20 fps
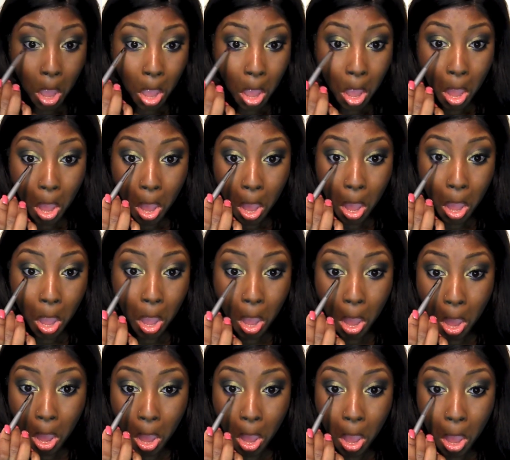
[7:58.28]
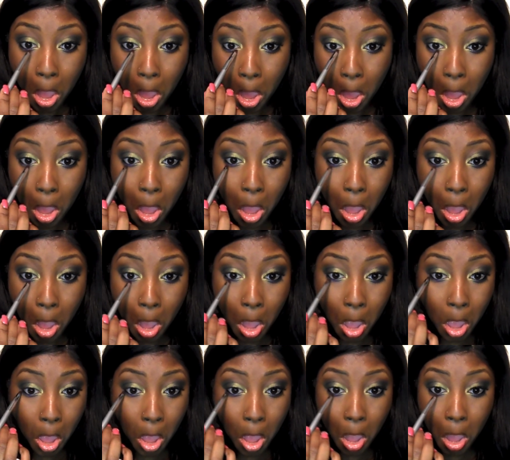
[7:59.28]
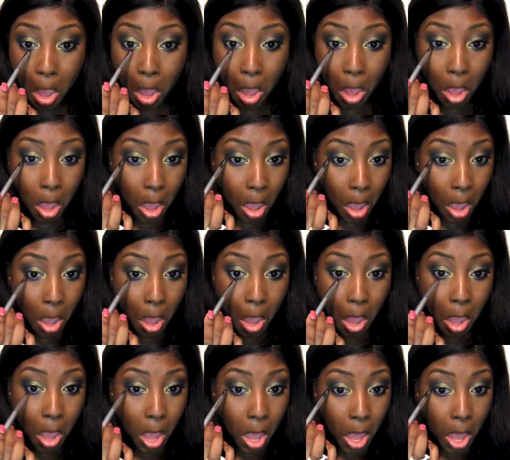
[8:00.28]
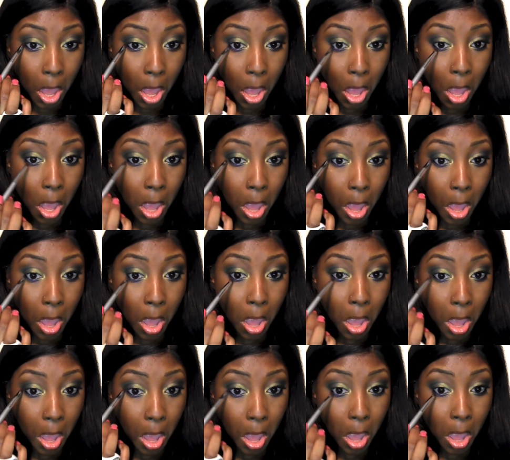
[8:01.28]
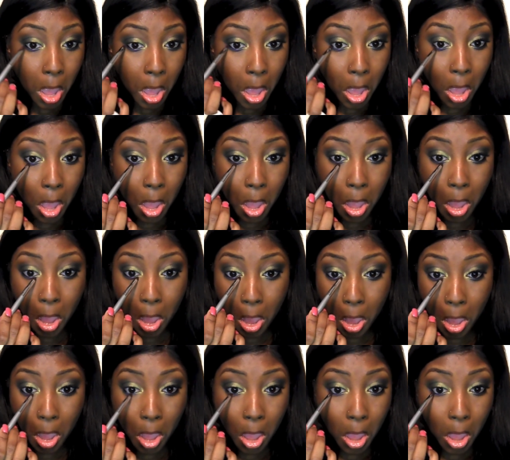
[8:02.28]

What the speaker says: (silence)